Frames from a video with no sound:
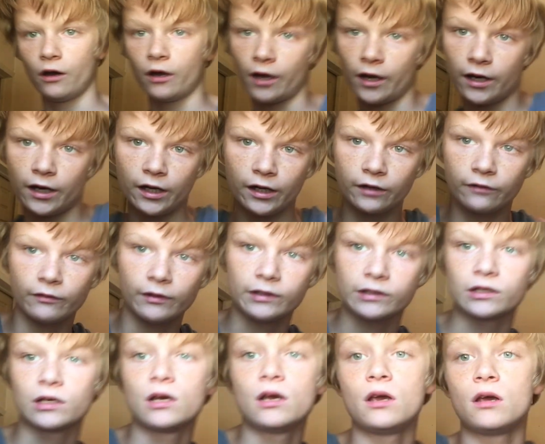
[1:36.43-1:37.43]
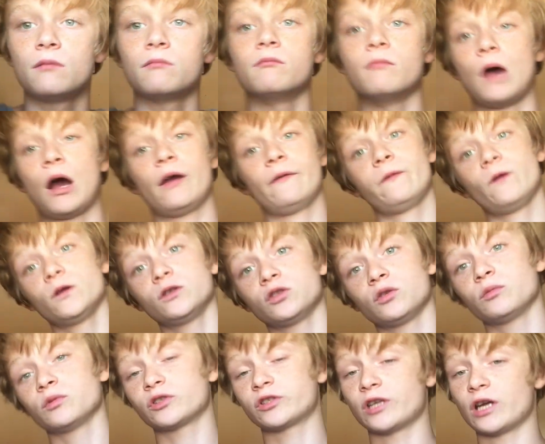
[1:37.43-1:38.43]
Okay, anyways, my phone's
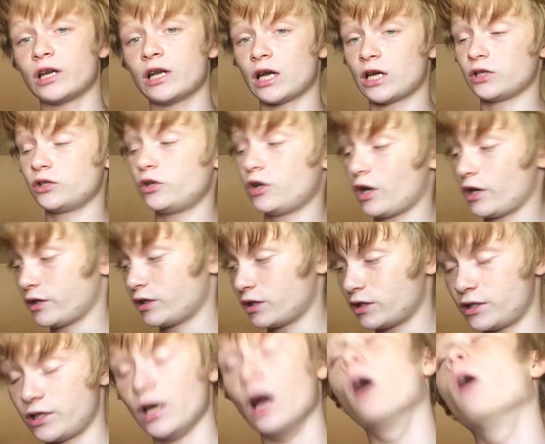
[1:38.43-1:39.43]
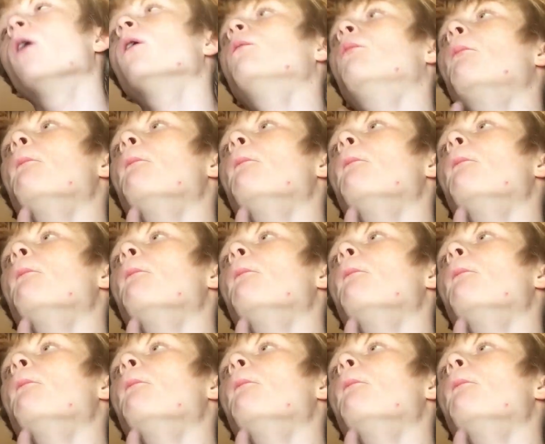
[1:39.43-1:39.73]
almost dead, as you guys can tell.